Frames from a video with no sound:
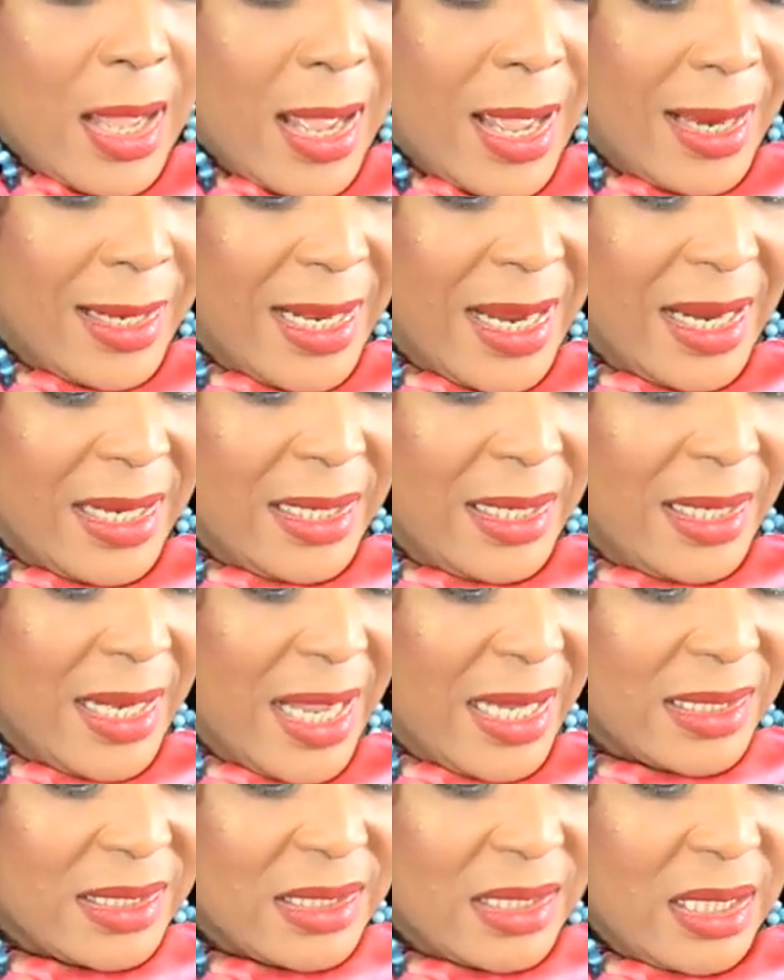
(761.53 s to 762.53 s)
And then the
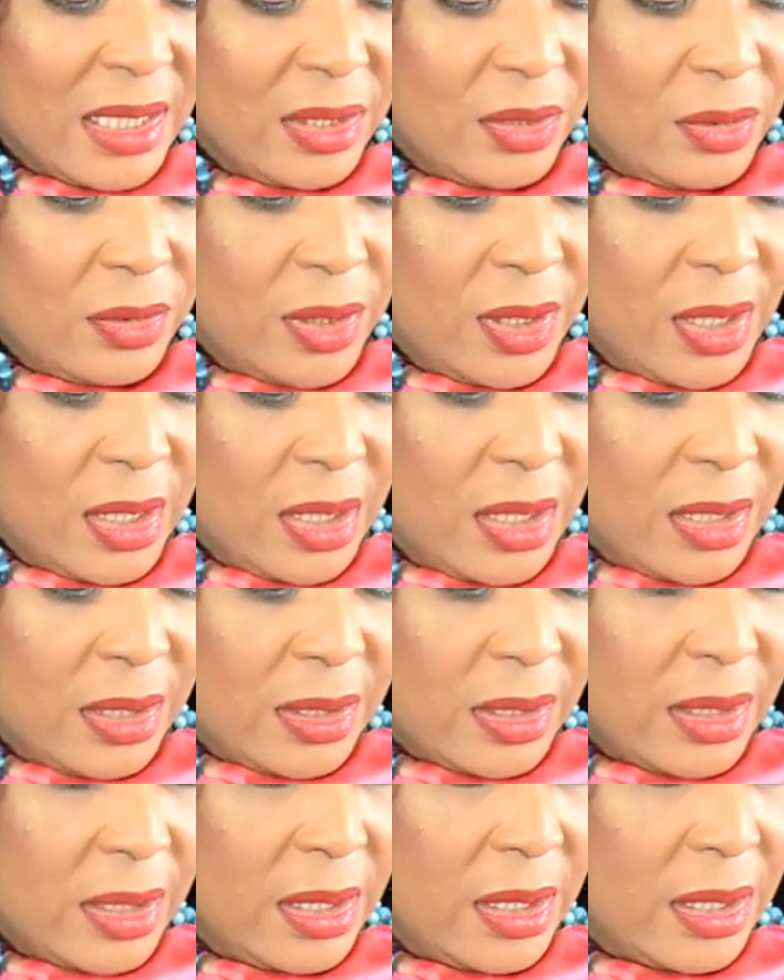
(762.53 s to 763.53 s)
next thing you
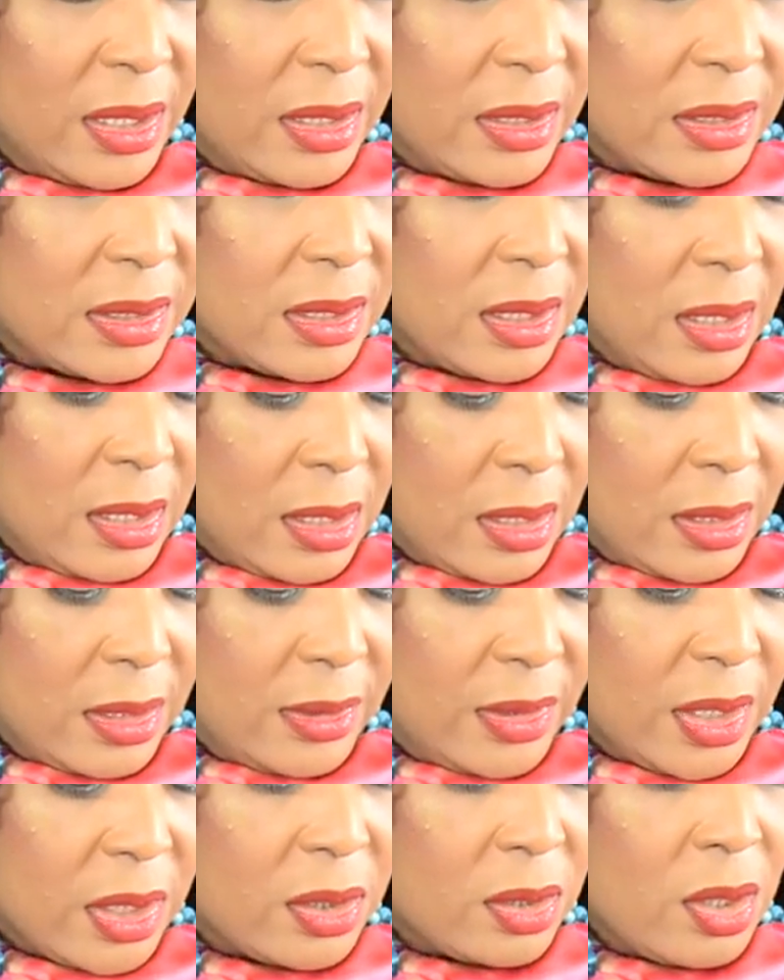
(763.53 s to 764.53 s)
need is
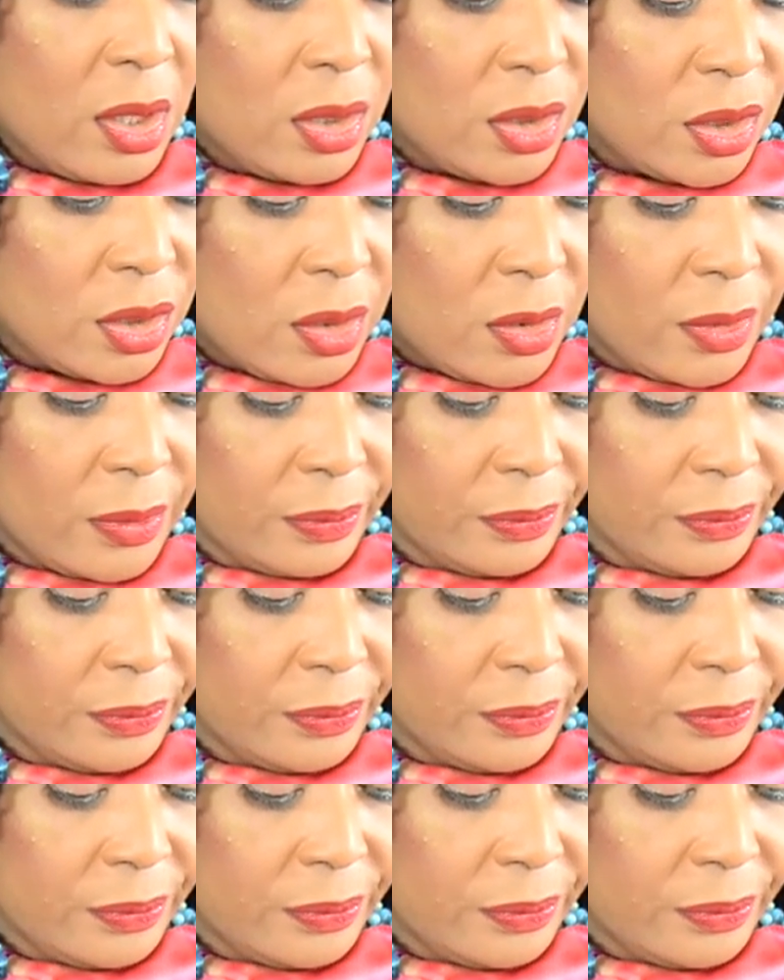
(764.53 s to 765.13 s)
the closure.